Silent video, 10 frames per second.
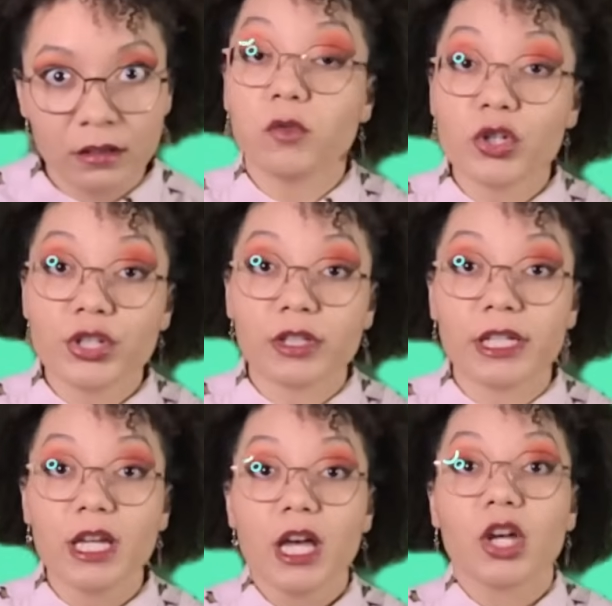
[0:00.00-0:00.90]
But
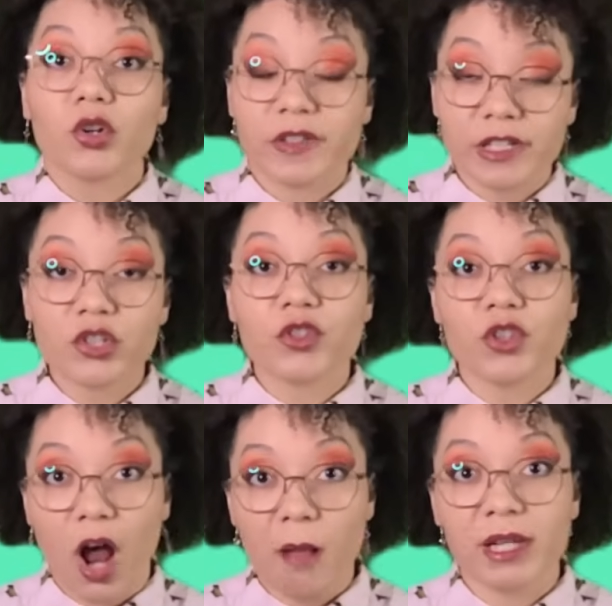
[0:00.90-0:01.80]
unfortunately,
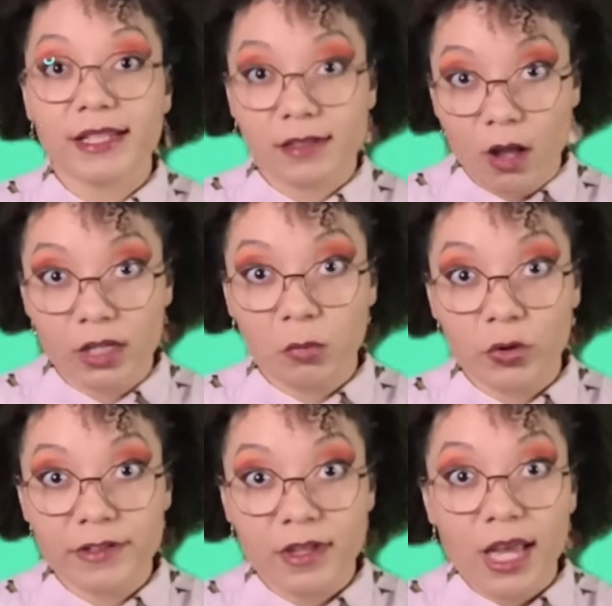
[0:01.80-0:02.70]
crustaceans are obligate soggy
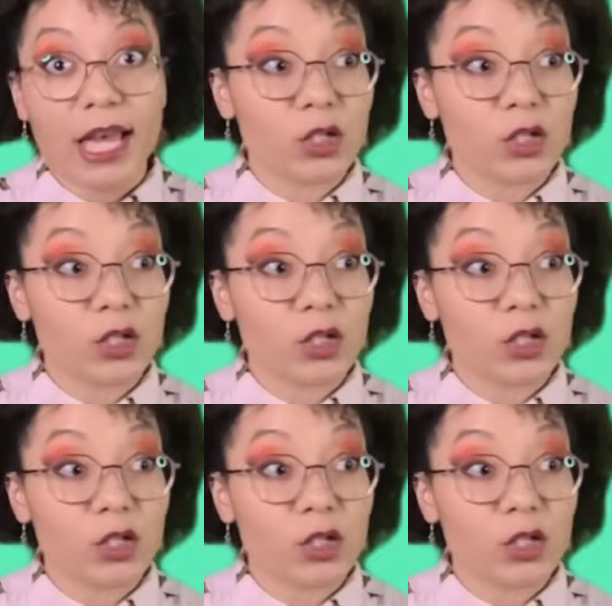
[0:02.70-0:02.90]
boys,